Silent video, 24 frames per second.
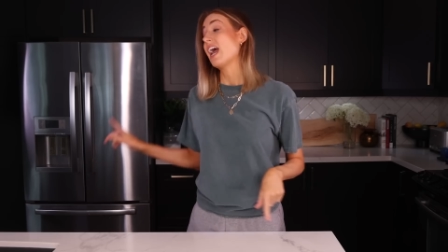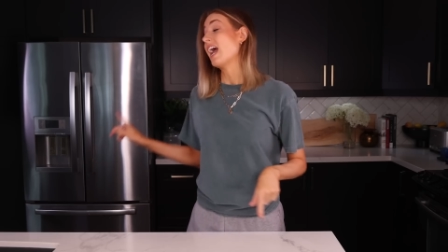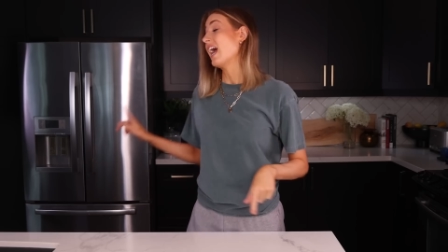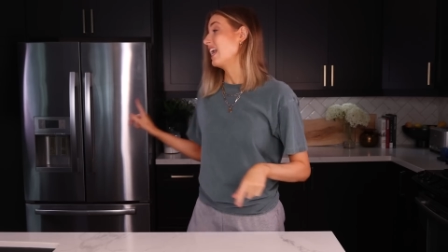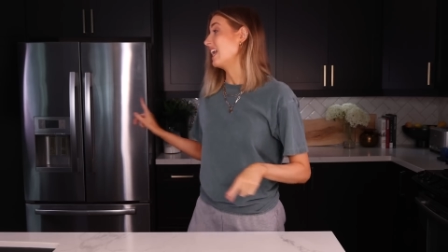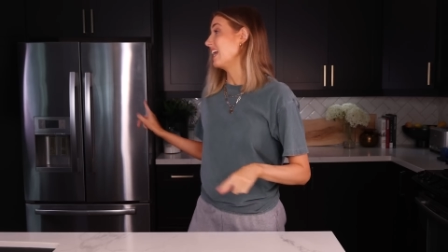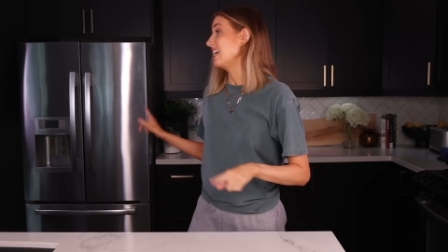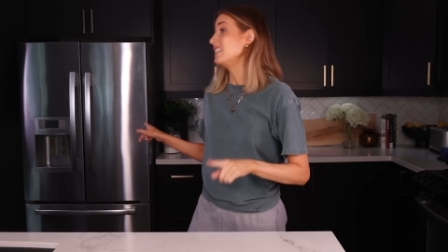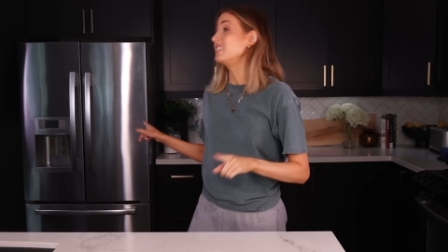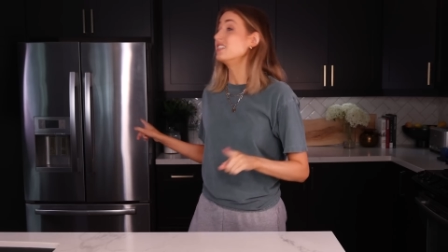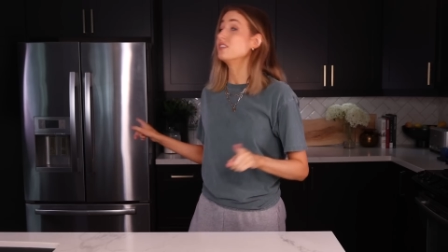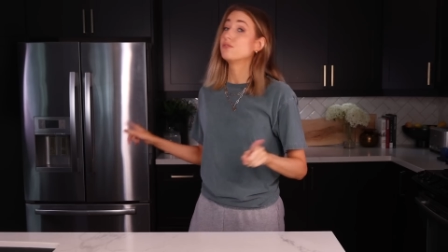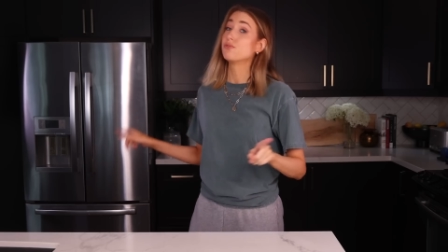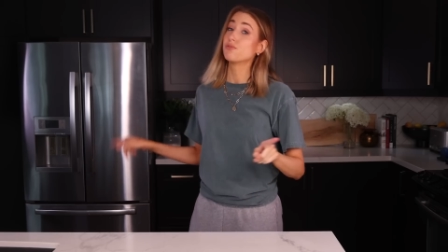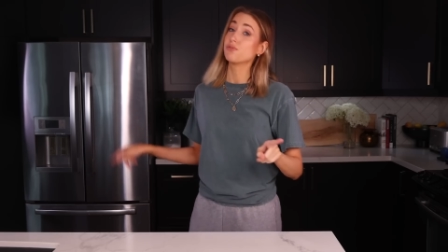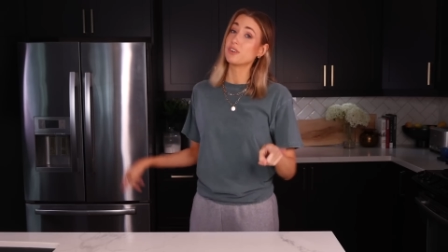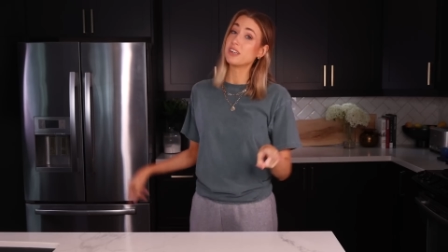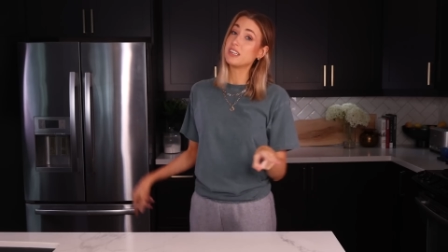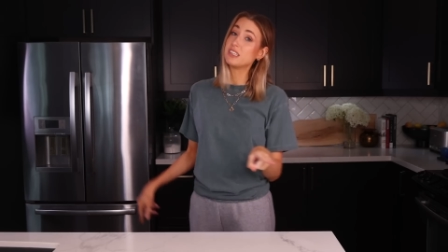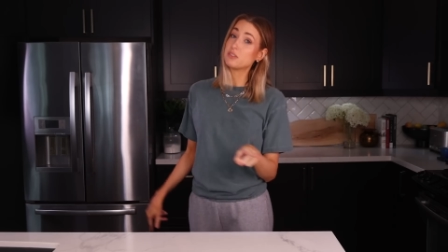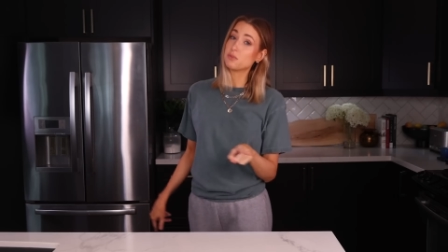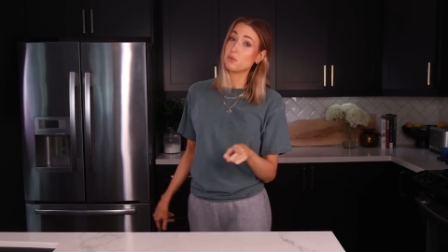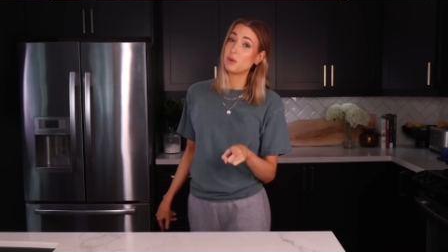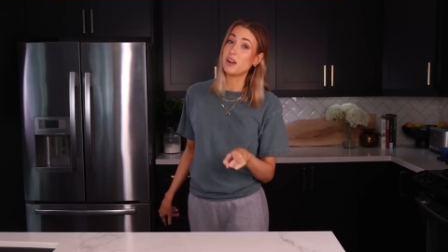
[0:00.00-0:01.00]
and I did
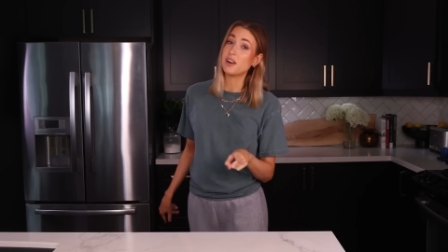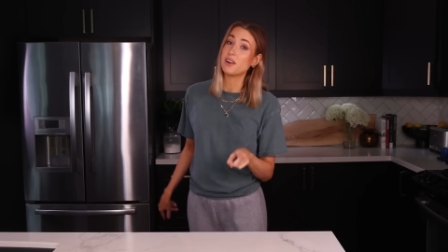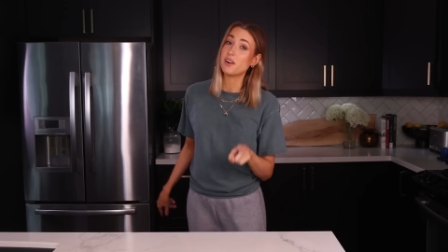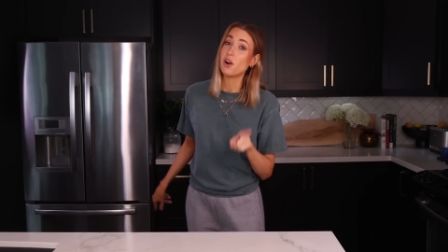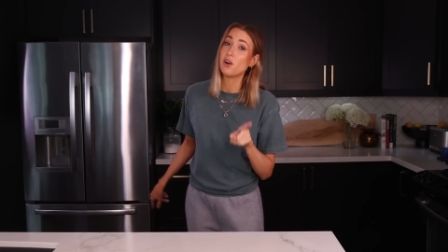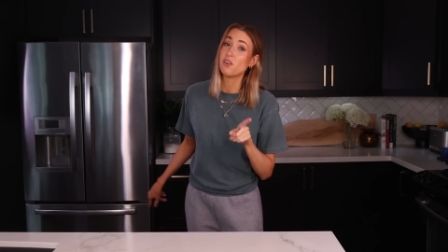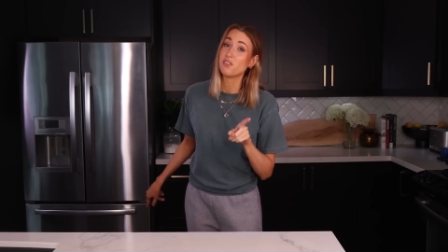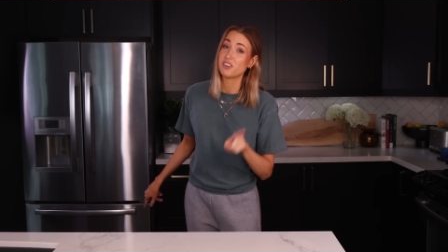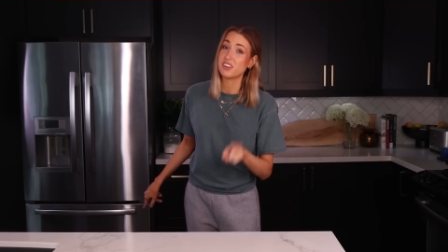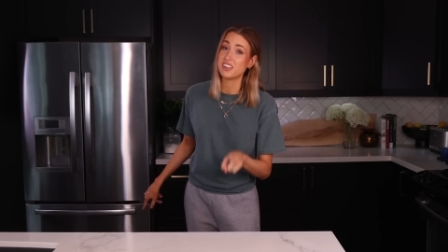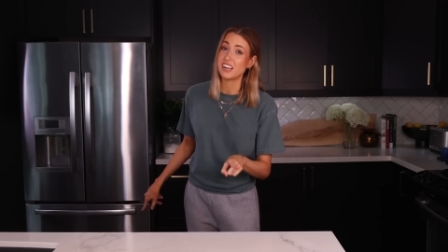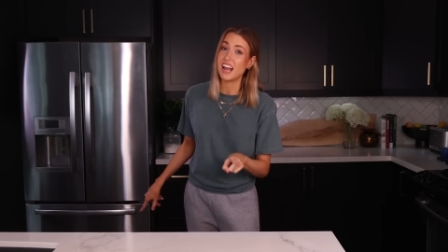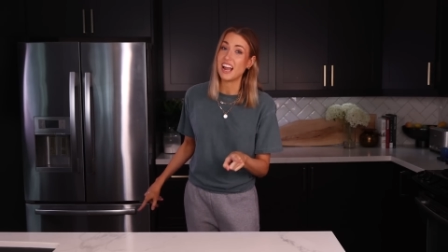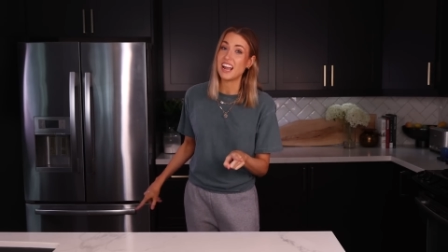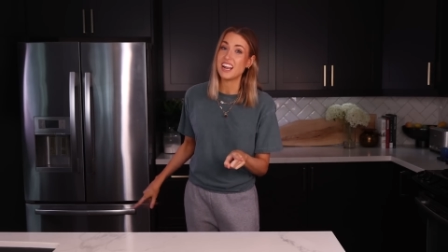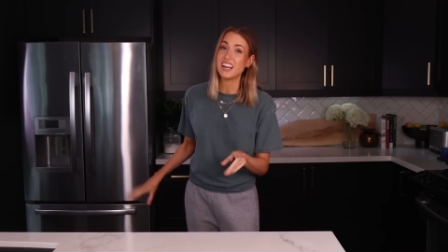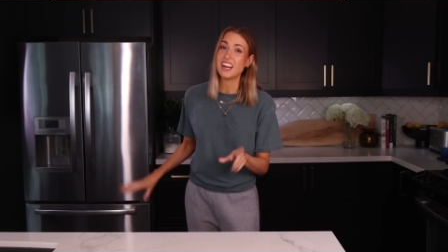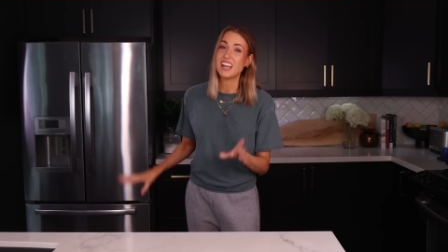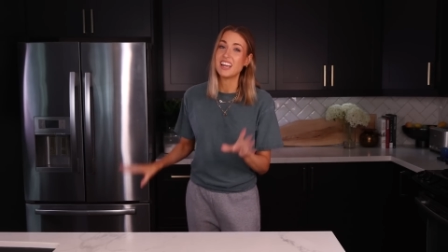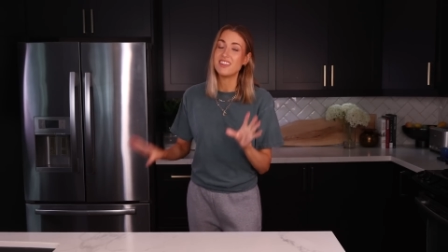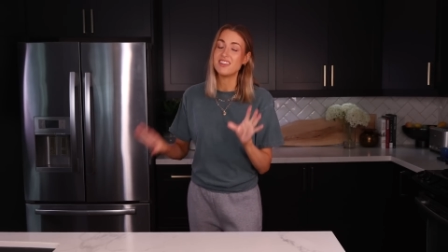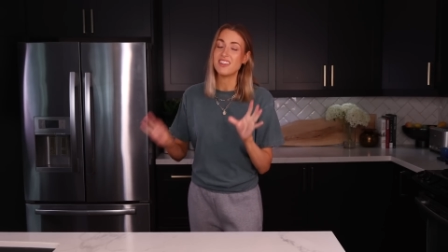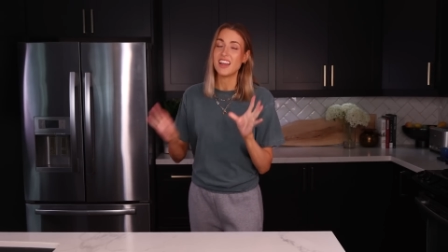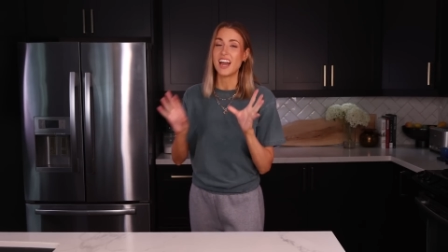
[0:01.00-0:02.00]
freeze one overnight,
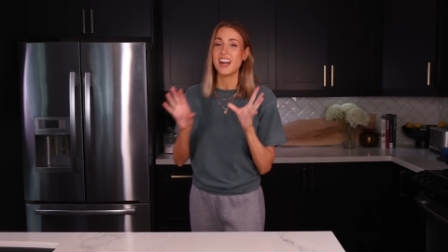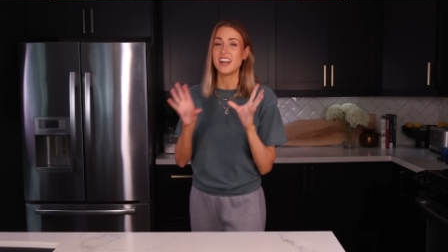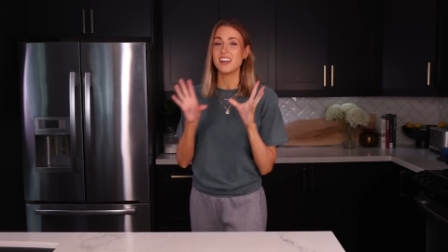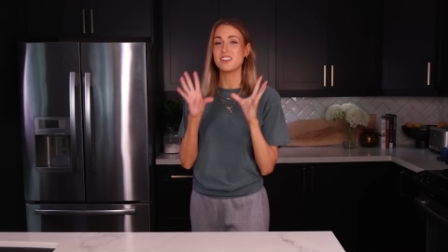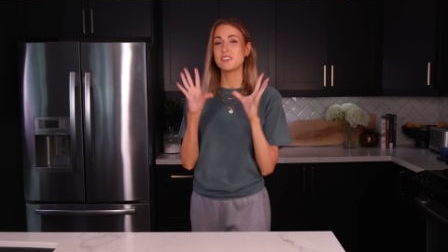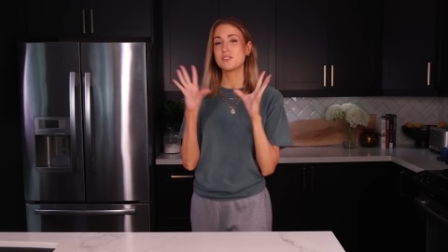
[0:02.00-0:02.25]
and that